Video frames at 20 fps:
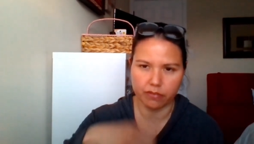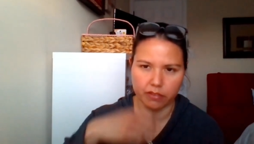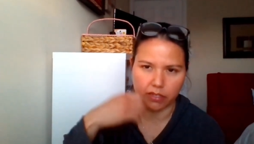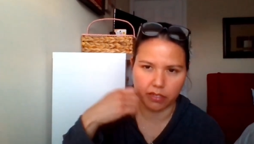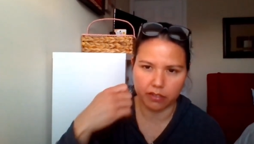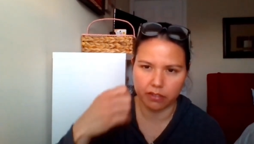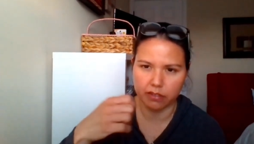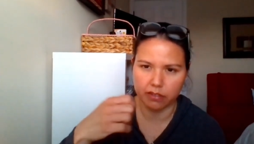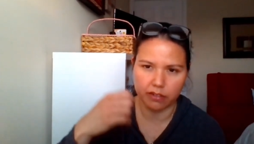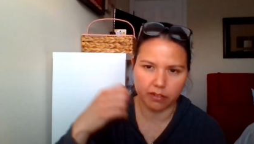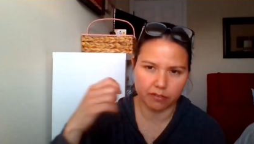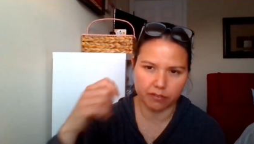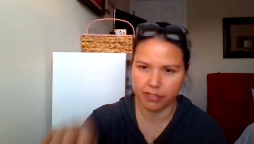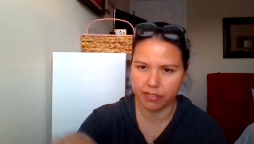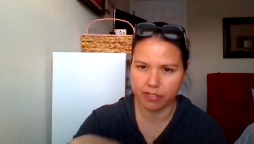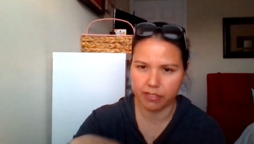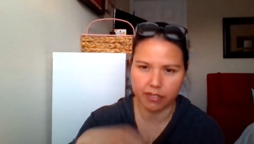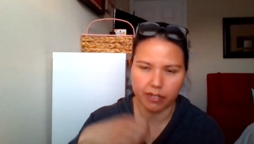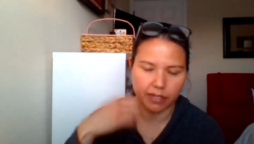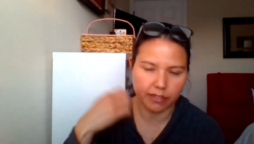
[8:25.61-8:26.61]
Like, you know, he'd
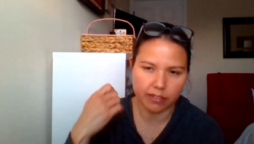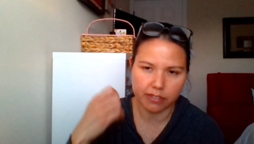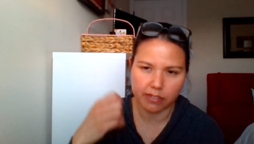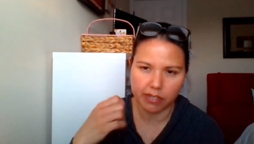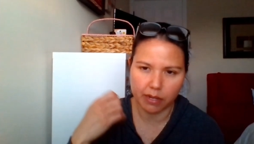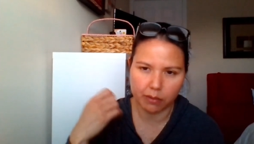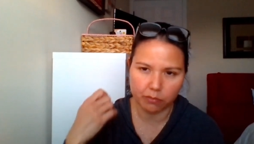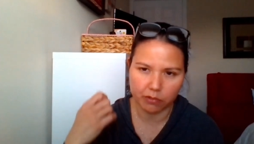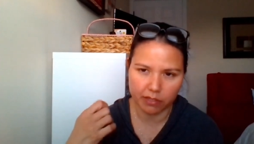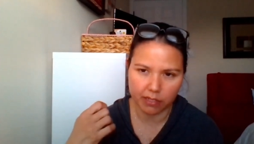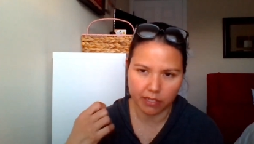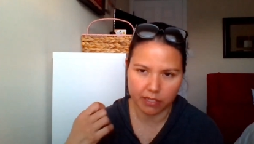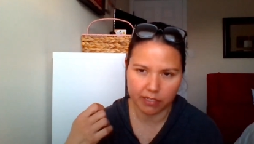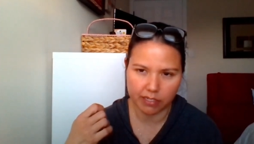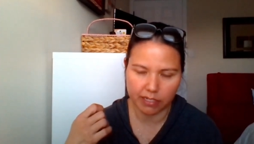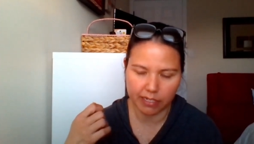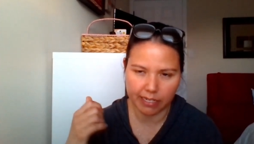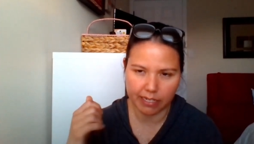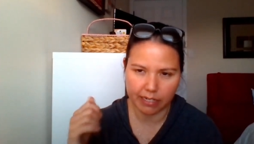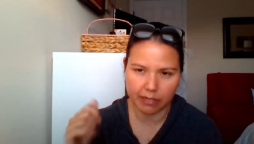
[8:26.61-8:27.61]
sit at the table with us
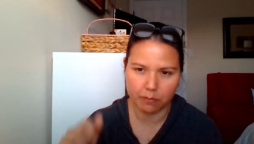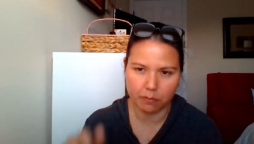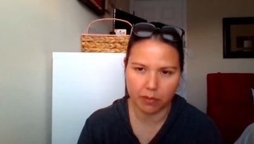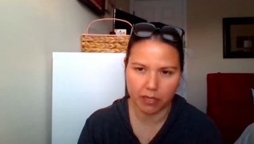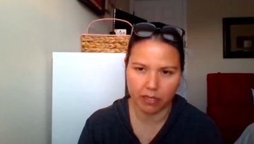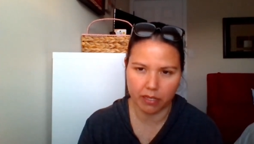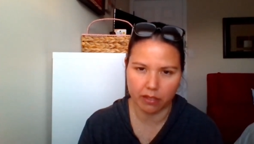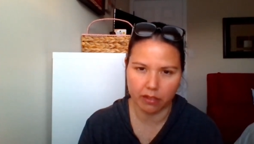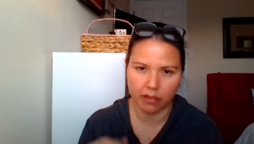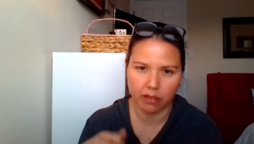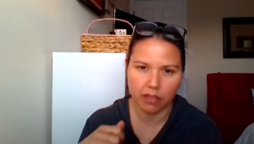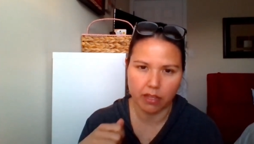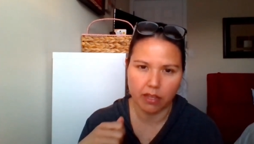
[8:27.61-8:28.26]
and eat a meal.